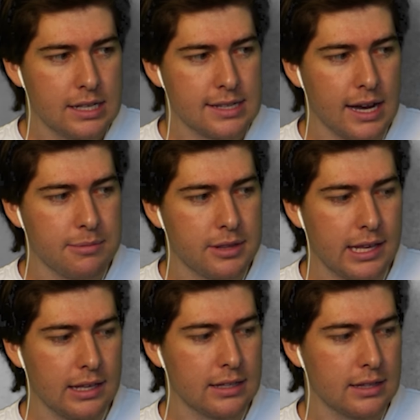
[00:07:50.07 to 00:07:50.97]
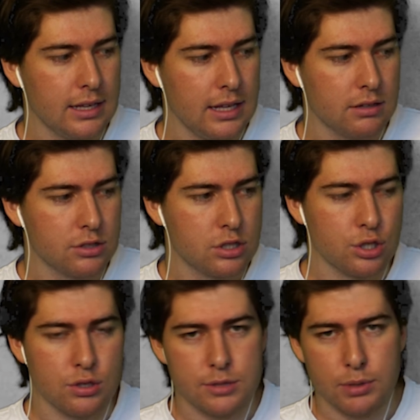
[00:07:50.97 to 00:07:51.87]
type thing that he could
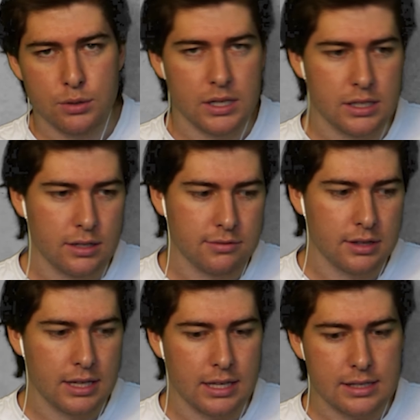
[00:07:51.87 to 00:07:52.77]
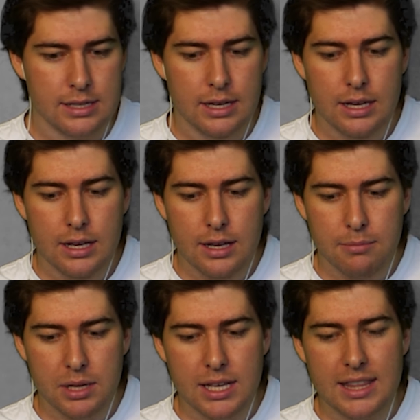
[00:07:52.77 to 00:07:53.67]
choose between different things.
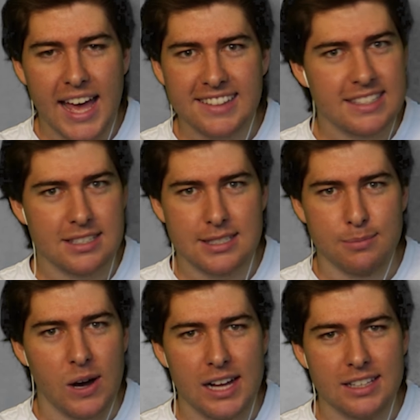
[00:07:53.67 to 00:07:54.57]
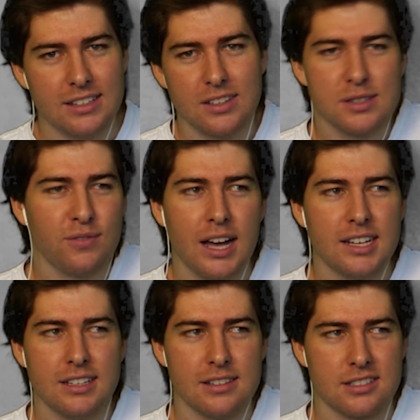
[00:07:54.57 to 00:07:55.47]
But yeah, the actors are smiling. You can
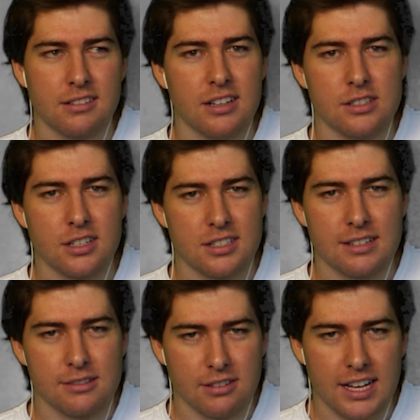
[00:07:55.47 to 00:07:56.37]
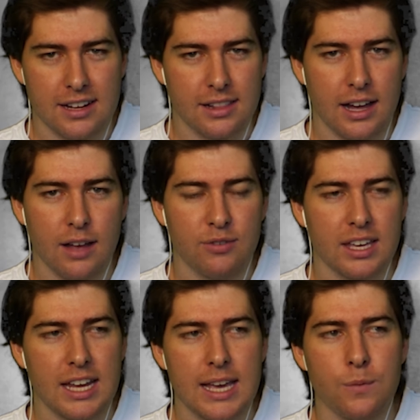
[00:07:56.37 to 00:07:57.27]
find it in the screenshots. They're all kind of laughing,
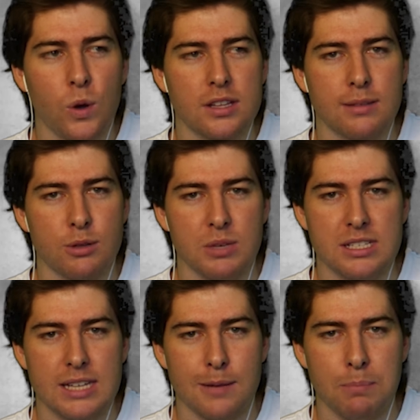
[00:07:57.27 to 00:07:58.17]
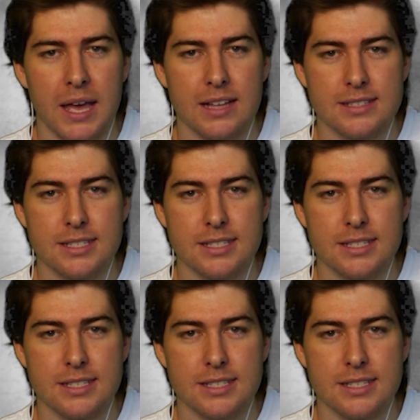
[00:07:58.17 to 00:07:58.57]
and he wanted them to be deadpan